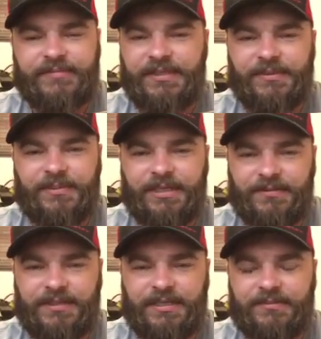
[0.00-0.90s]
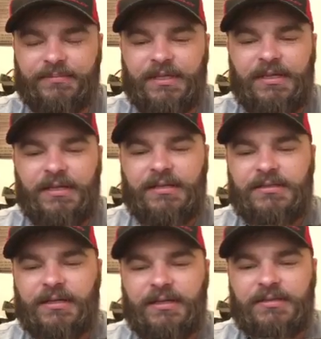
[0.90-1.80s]
It'll be okay.
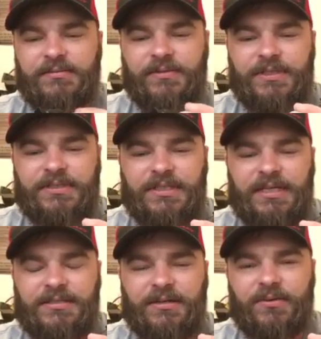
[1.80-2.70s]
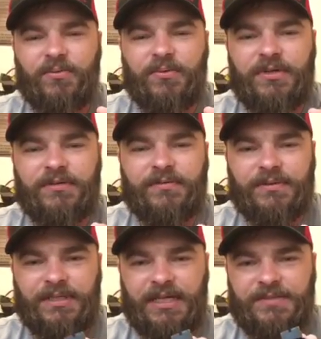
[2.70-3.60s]
Target's rear sights are
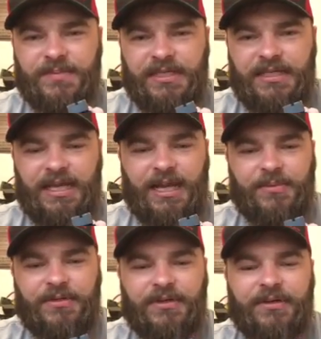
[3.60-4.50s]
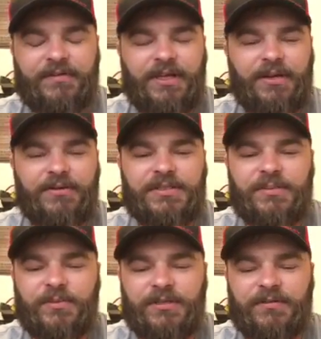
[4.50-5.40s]
wonderful. Nice big gap. You don't even notice
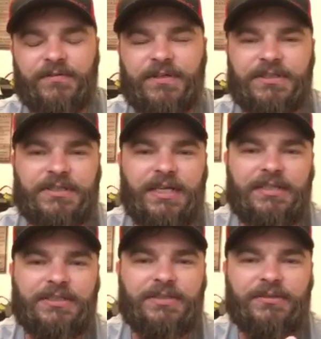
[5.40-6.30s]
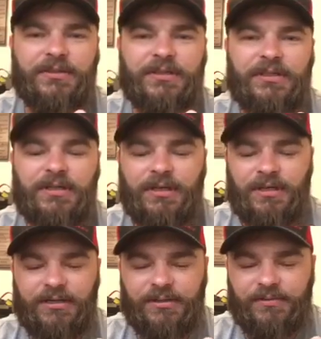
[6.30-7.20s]
them when you're a front sight shooter
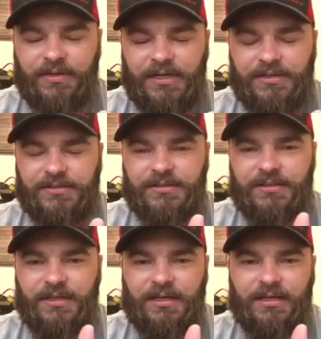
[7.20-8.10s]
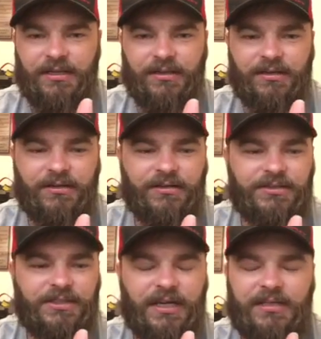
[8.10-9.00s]
on the range.
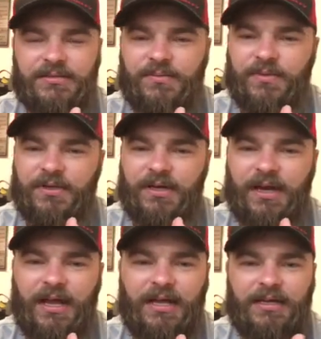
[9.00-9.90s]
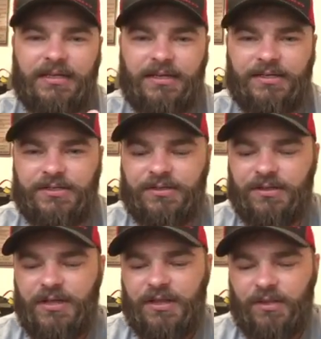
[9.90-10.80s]
Longer shots were not an issue.
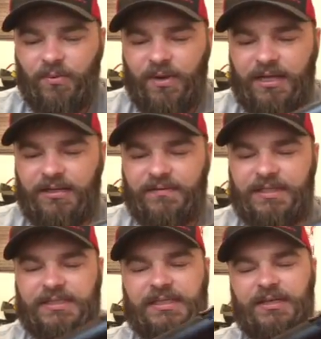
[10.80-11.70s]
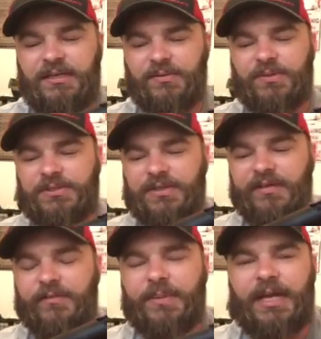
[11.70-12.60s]
The weight of this gun, once you
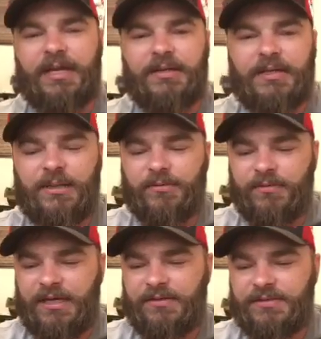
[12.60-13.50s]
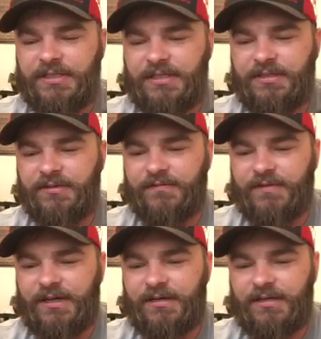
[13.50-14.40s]
have a mag and a couple rounds in it, are
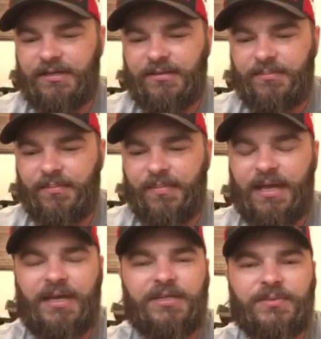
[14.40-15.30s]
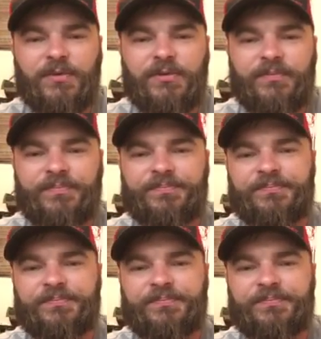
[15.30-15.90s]
very manageable.